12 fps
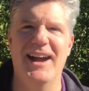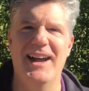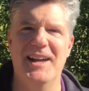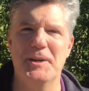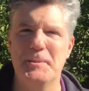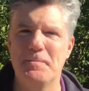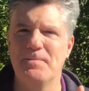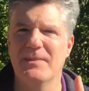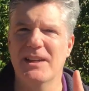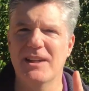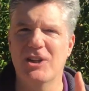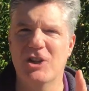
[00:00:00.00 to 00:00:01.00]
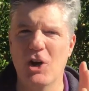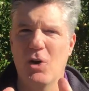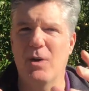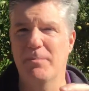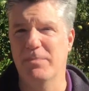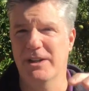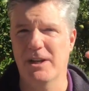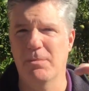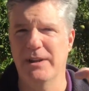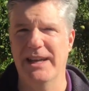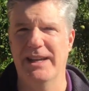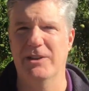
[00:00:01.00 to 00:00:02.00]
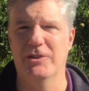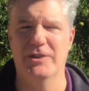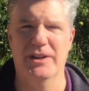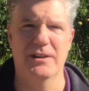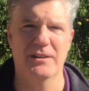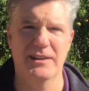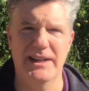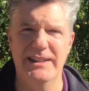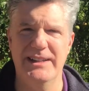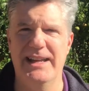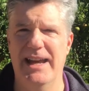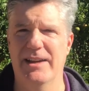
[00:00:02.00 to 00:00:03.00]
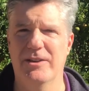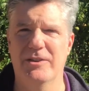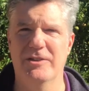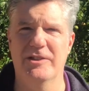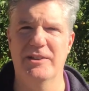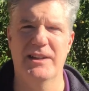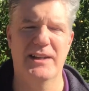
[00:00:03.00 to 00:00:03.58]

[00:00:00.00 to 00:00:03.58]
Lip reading: And go put a couple candles there, light the candles,